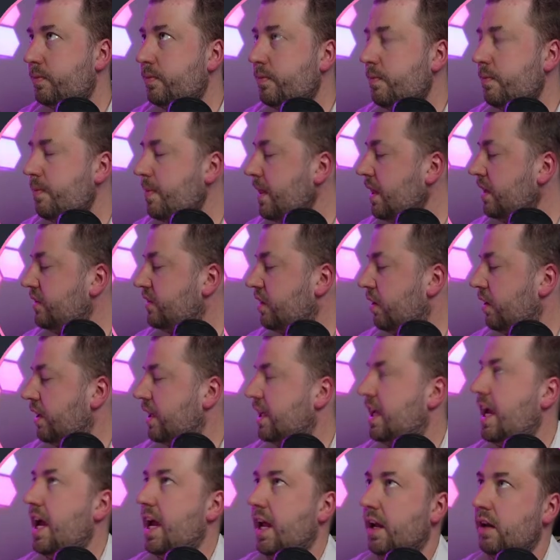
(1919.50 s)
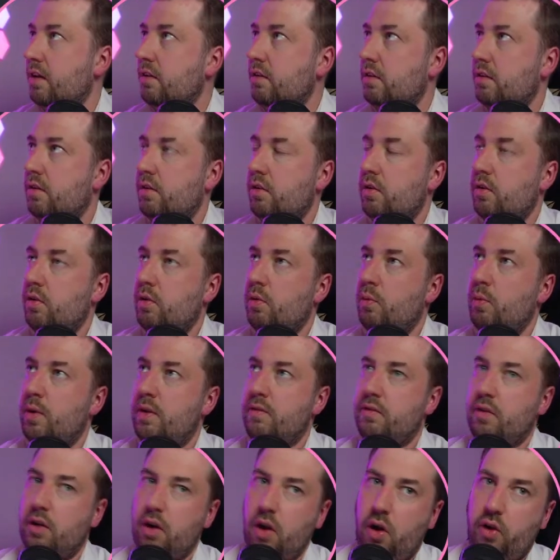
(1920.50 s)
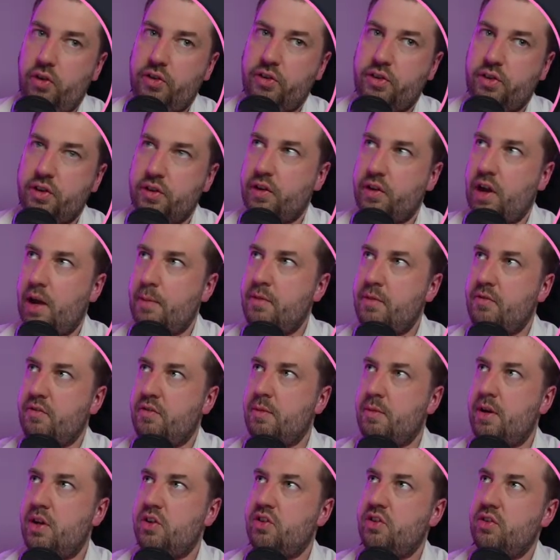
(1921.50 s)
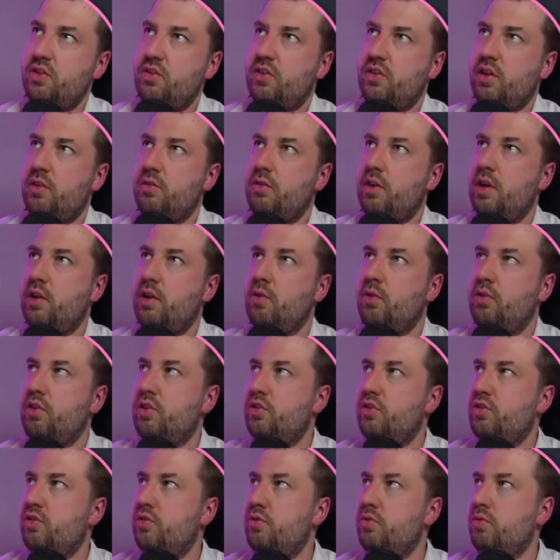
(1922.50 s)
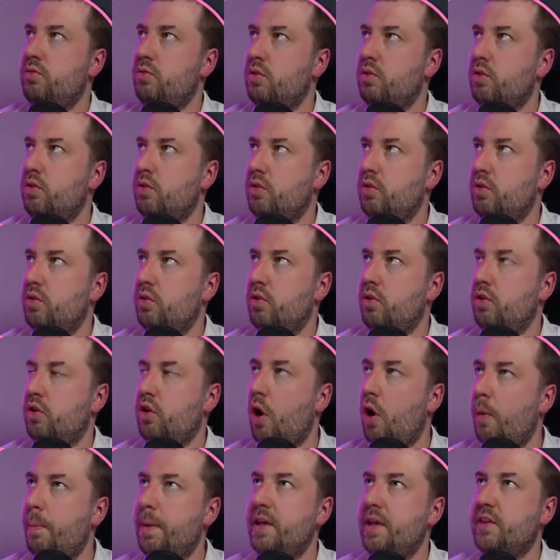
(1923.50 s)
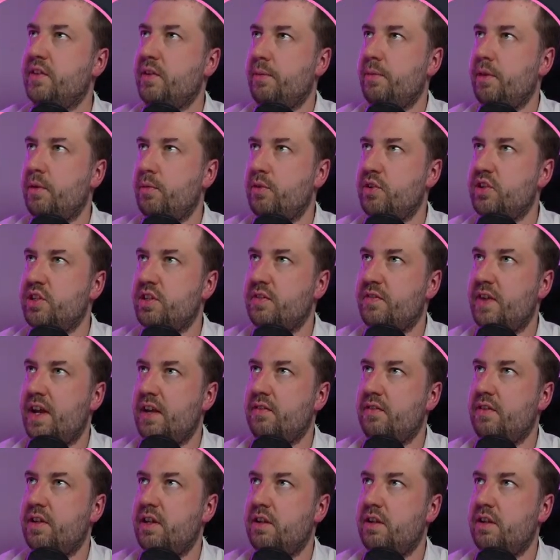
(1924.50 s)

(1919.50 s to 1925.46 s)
So again, we've lost the type information. So in order to copy something, which is effectively